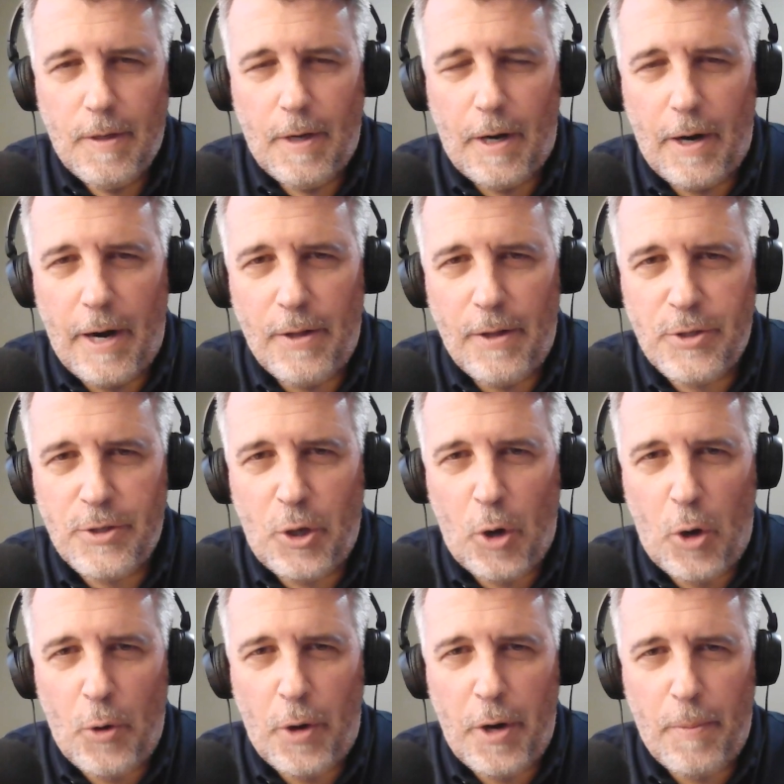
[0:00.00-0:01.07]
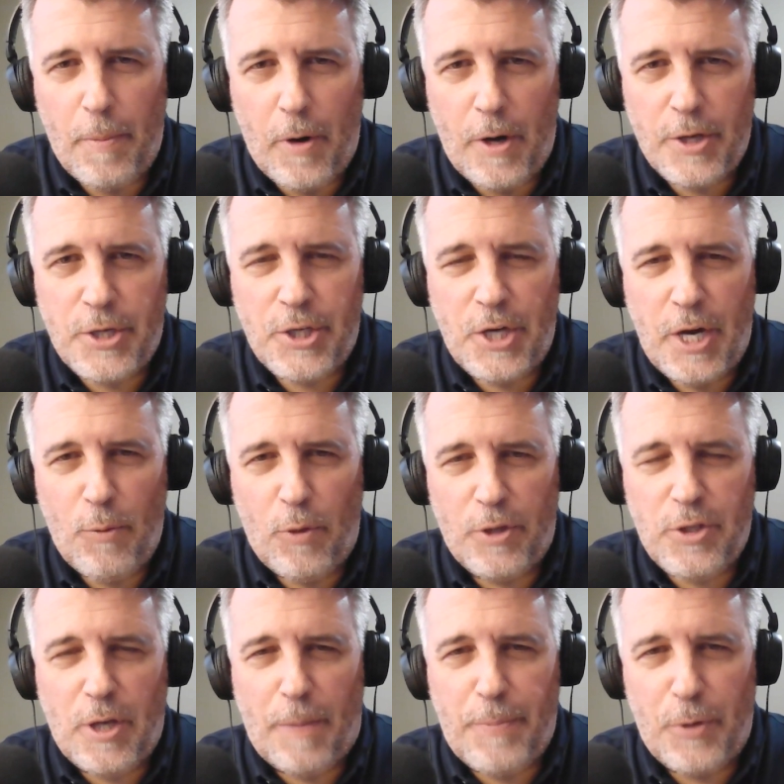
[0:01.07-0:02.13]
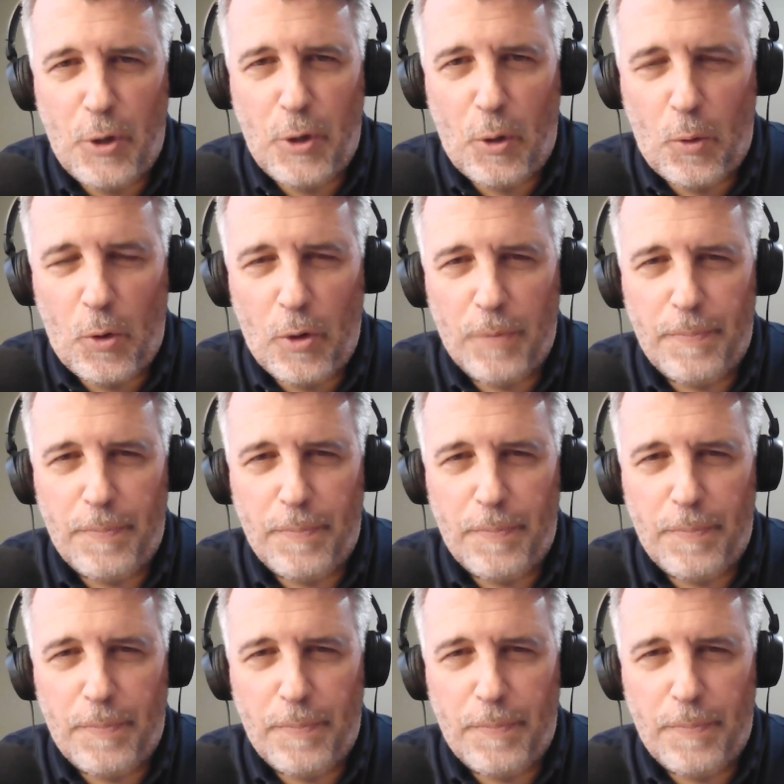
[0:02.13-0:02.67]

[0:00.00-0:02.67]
All right, let's go here, Marchand. What's up in your world?